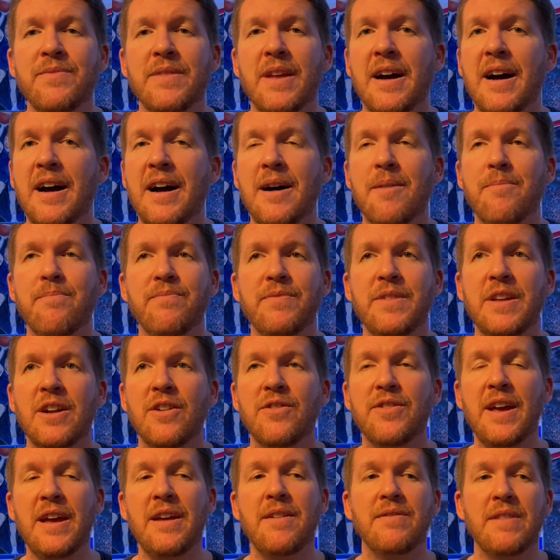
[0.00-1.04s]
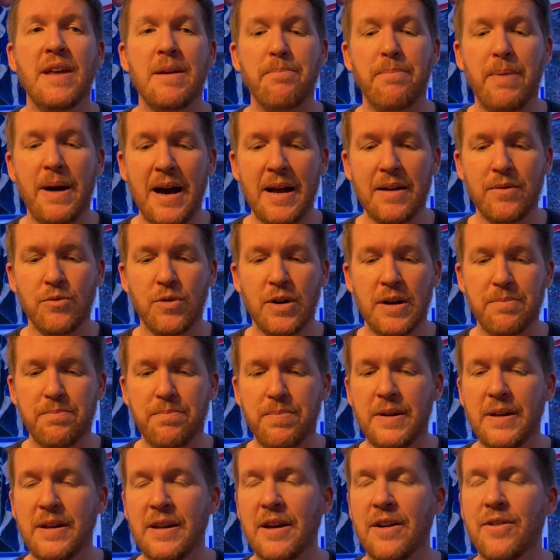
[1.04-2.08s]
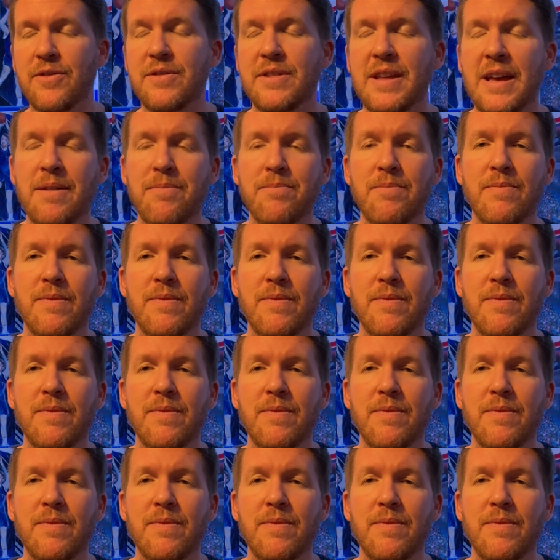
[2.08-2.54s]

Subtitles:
You know, they bought what, you know, they,